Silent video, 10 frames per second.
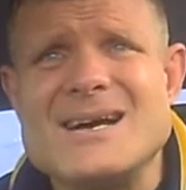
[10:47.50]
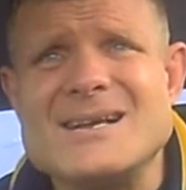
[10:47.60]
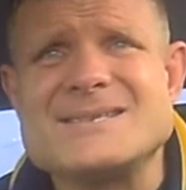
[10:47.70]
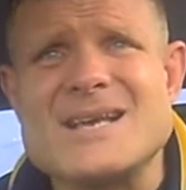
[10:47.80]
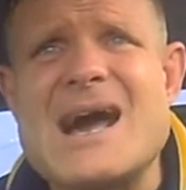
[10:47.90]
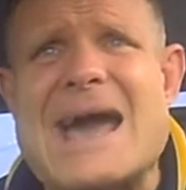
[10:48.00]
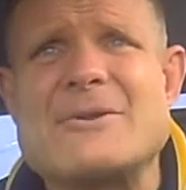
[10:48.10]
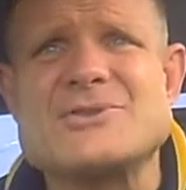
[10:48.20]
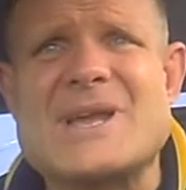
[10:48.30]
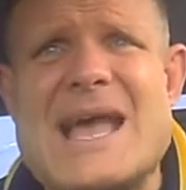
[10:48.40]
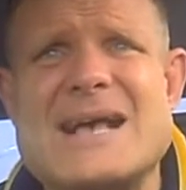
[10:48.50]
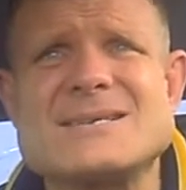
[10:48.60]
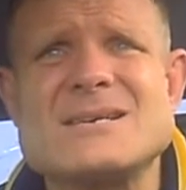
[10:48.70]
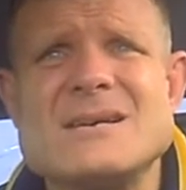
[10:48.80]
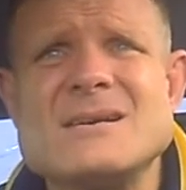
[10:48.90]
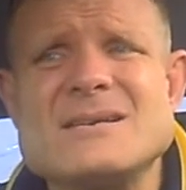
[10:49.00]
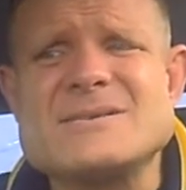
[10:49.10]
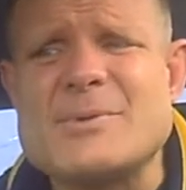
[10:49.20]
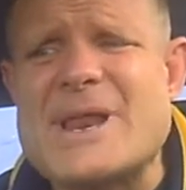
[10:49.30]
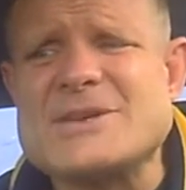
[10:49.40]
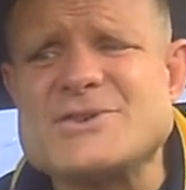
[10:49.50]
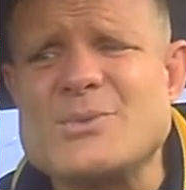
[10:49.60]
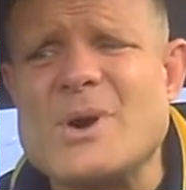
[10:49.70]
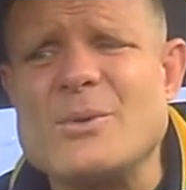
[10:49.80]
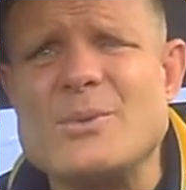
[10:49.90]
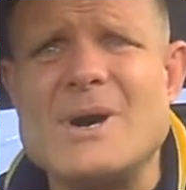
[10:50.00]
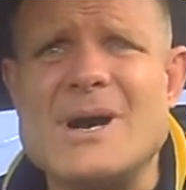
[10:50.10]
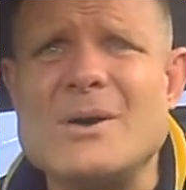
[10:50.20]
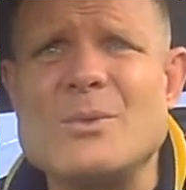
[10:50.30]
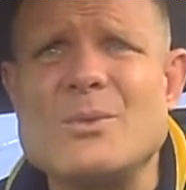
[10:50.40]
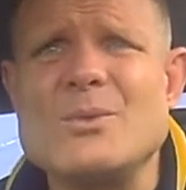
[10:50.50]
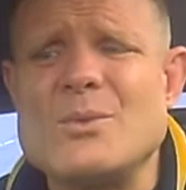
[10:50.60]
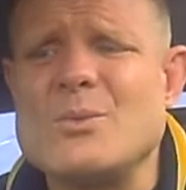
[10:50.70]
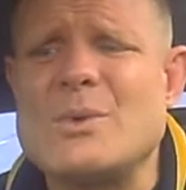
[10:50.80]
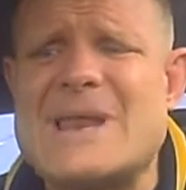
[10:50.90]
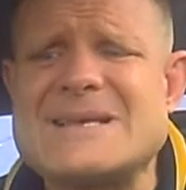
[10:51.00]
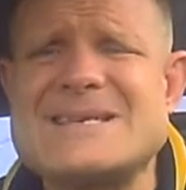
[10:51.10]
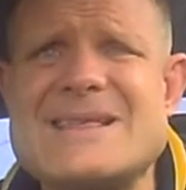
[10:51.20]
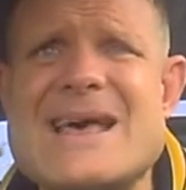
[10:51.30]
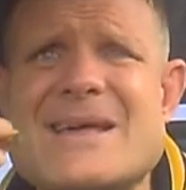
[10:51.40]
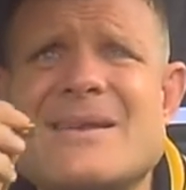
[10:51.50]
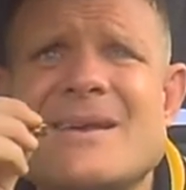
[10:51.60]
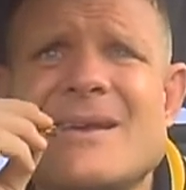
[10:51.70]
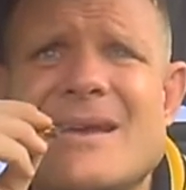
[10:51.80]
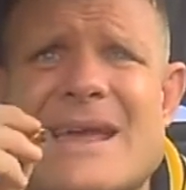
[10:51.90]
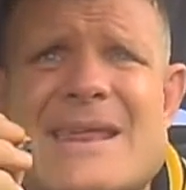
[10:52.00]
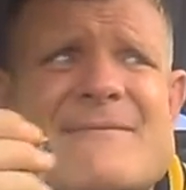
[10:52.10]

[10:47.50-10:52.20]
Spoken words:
It's a hydrogen gas. It's called H2O. When they see that and they